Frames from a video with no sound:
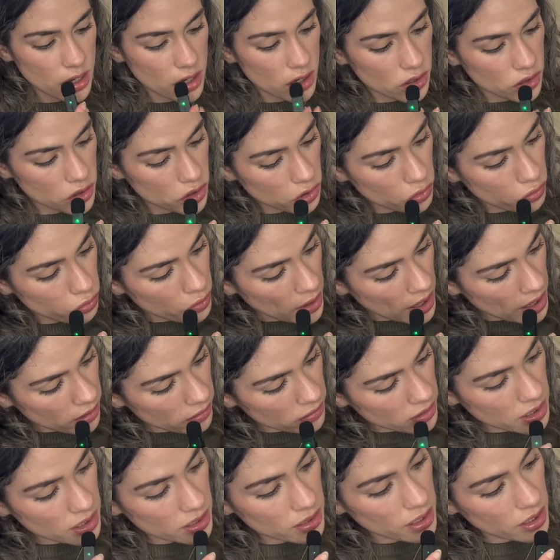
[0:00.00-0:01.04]

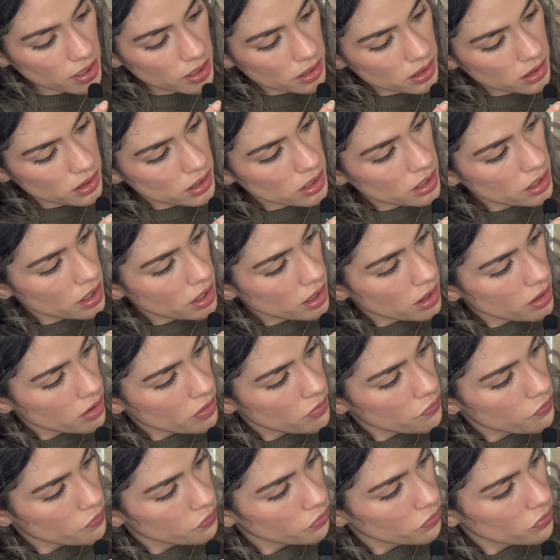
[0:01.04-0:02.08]
surrounding like the
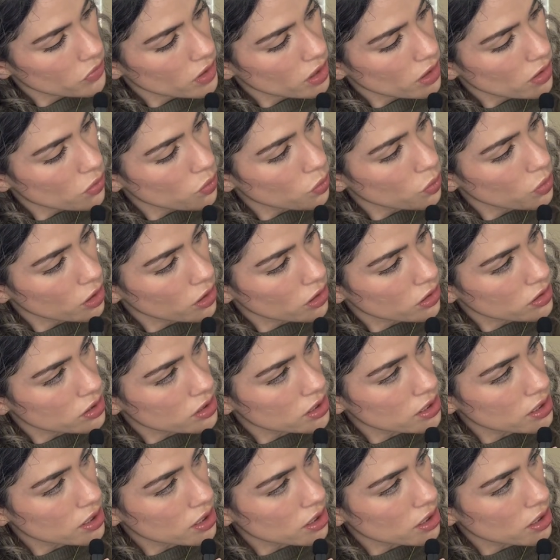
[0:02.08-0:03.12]
words
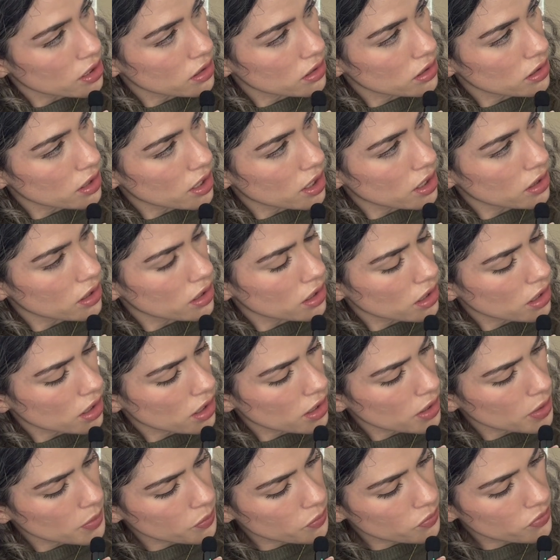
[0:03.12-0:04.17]
in
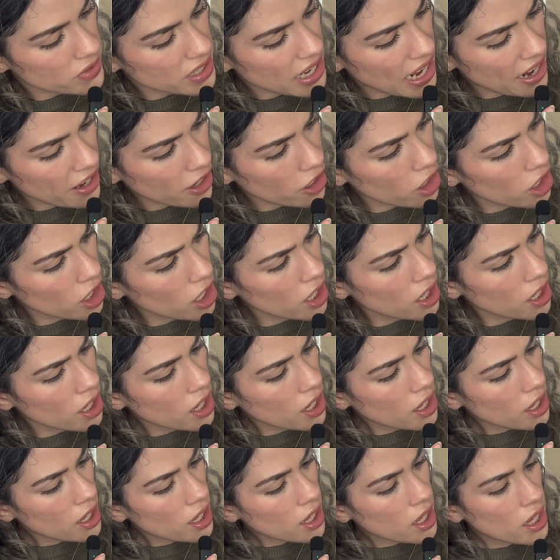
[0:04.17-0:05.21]
the dagger,
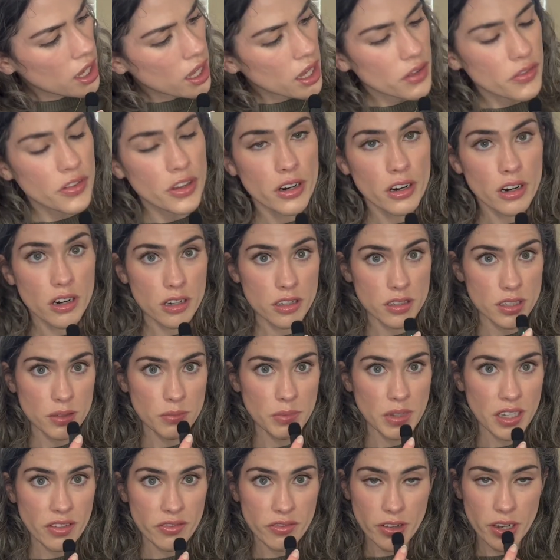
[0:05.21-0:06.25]
there are some
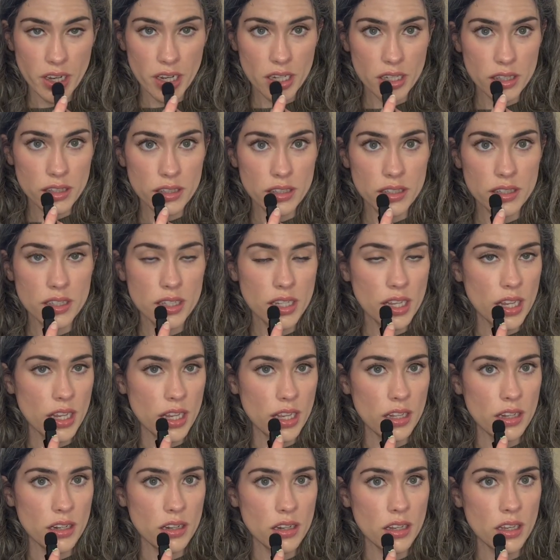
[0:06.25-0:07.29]
like vines
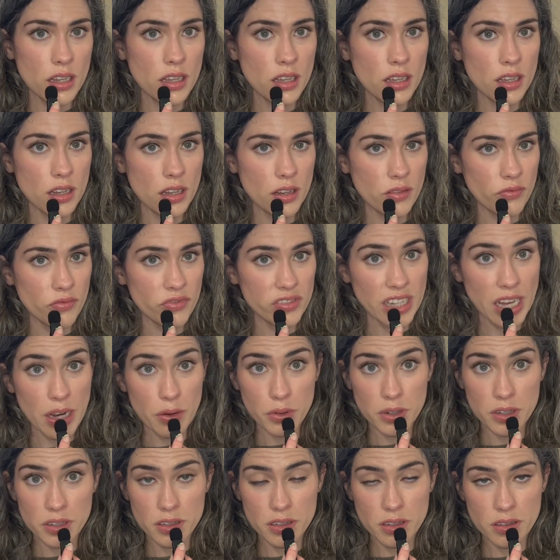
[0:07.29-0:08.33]
and
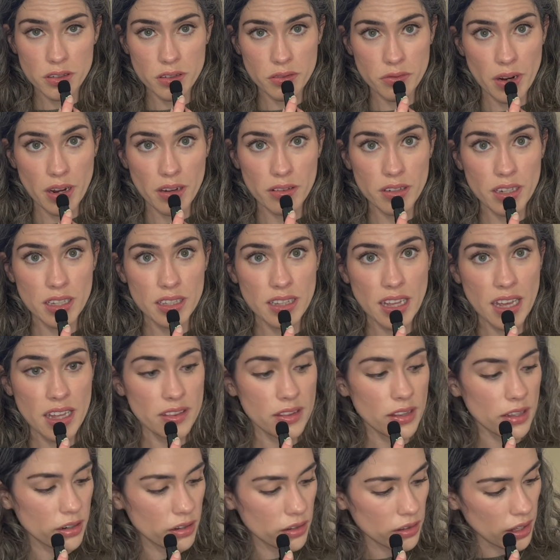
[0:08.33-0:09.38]
flowers surrounding
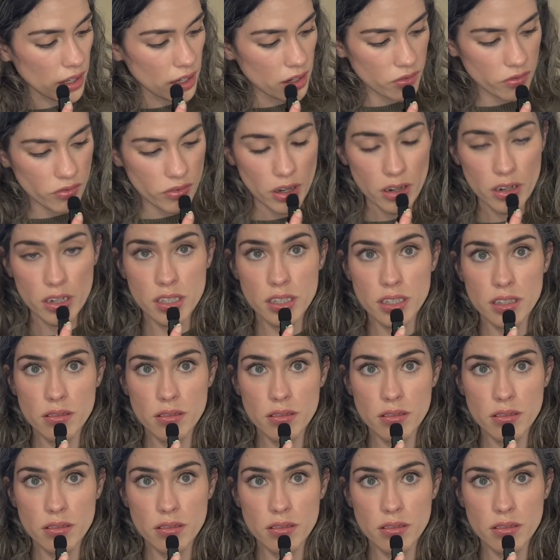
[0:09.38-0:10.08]
that are like very